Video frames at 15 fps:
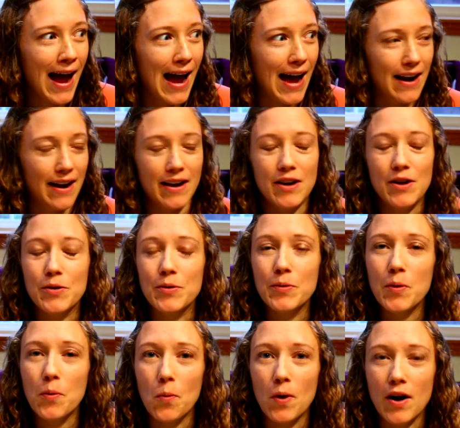had I known
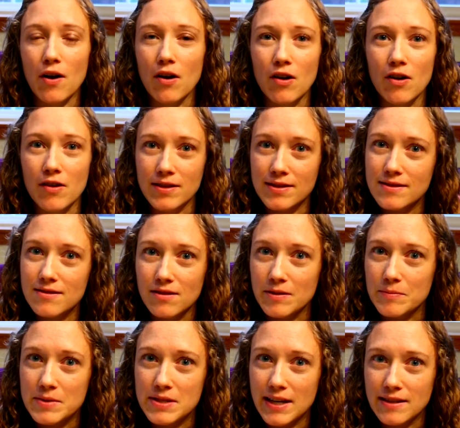what our current
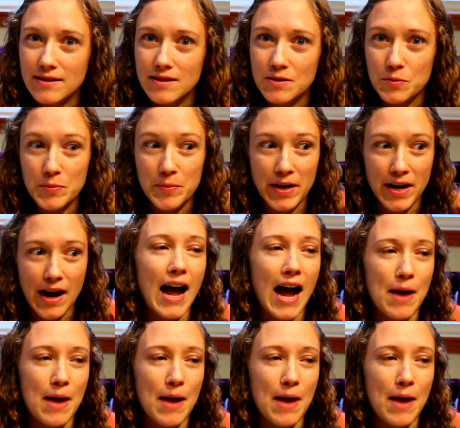circumstances would be,